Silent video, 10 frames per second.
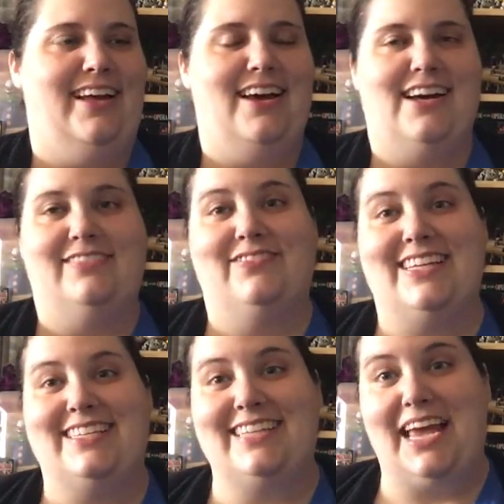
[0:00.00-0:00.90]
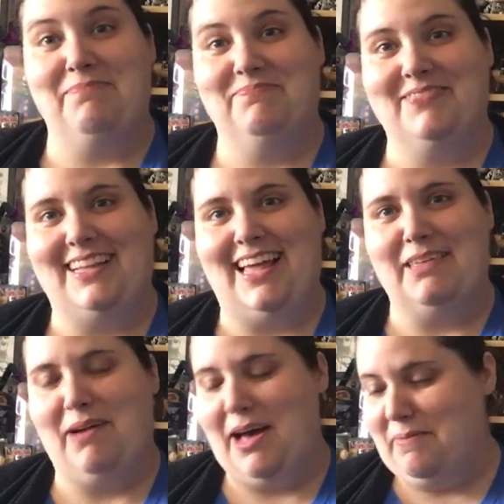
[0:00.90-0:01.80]
Um, a Sam
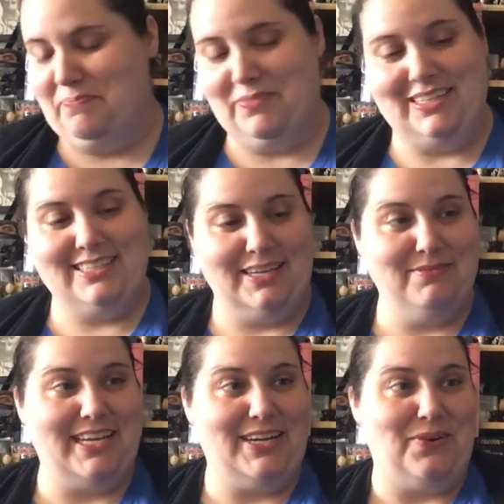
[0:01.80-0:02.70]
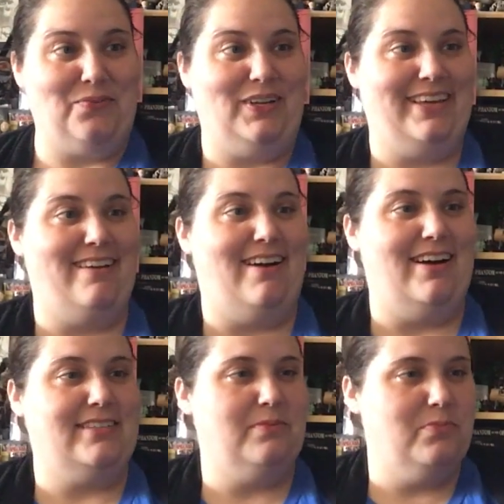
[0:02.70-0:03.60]
lollipop. This seems like a really
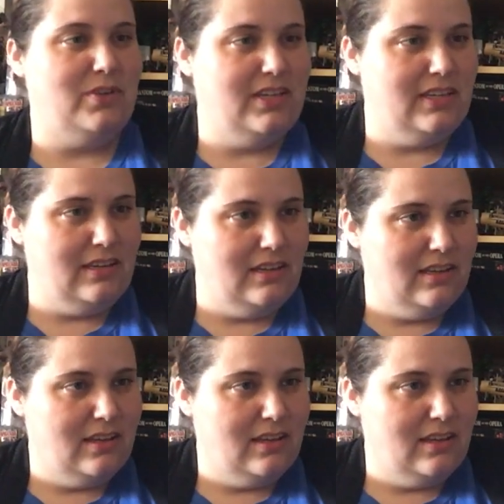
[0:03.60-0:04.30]
awesome one.